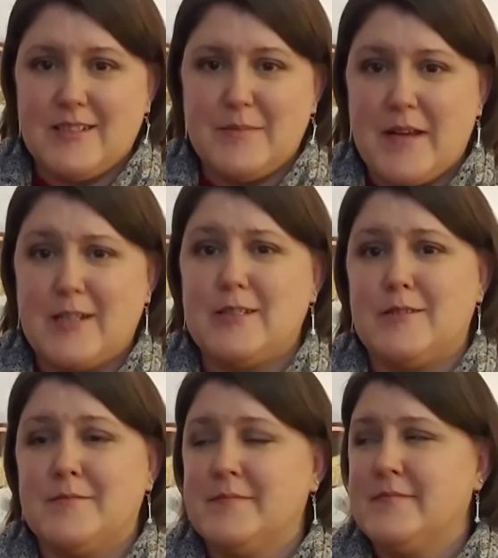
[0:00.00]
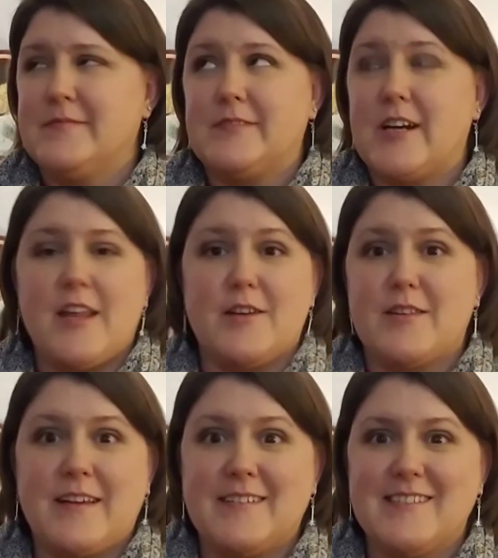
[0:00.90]
to make too for other
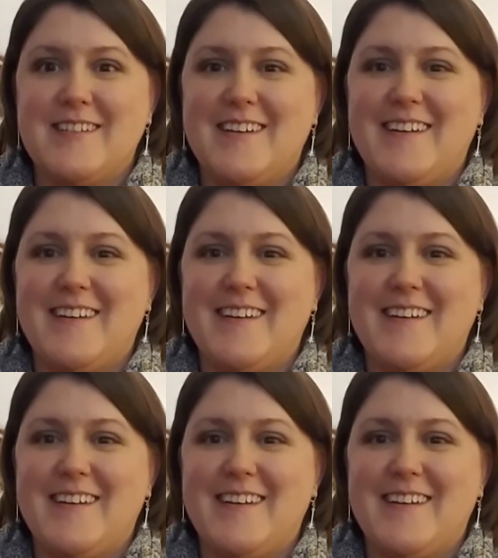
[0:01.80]
things.